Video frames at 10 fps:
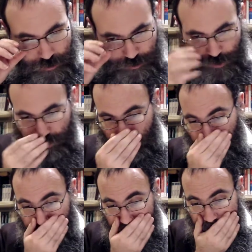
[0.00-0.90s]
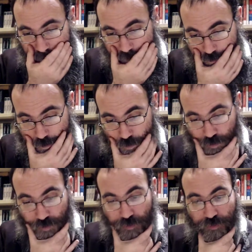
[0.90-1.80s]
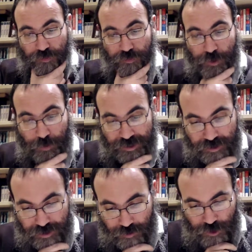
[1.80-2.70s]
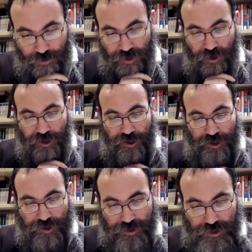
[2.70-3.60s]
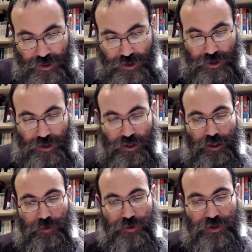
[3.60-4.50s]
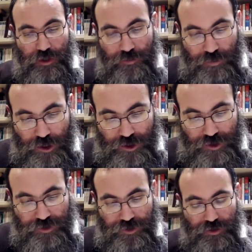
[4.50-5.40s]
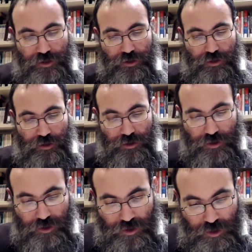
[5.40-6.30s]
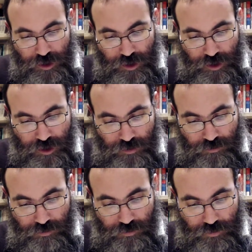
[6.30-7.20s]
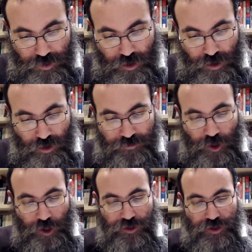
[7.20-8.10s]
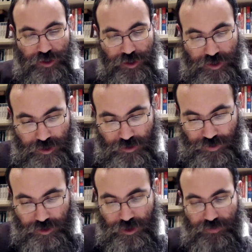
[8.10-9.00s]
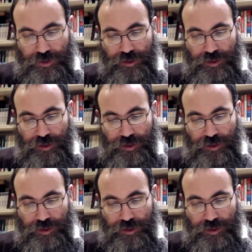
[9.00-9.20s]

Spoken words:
bottle. But by the Tzimtzum in the Eir, it enables the emergence of Eisis in a state of Yeshus.